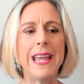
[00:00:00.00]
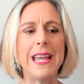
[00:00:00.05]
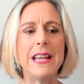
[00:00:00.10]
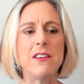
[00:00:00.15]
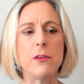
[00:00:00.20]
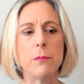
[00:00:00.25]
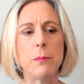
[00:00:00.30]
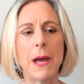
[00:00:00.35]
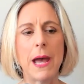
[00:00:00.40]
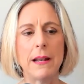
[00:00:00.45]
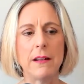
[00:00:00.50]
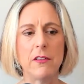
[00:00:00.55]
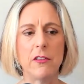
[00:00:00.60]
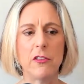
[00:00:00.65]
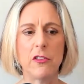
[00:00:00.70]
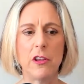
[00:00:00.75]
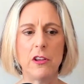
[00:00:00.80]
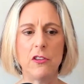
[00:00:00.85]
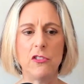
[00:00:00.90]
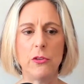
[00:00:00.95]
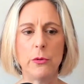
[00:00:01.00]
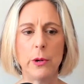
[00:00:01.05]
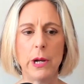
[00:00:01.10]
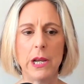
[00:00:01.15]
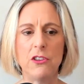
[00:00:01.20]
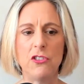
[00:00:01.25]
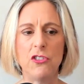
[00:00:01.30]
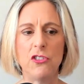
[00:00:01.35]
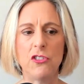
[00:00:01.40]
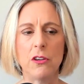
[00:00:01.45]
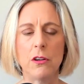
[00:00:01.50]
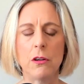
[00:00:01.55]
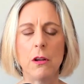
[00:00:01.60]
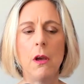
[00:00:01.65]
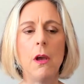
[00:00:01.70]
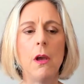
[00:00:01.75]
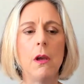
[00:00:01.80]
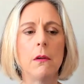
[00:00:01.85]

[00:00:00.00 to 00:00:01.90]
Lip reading: it depends situation.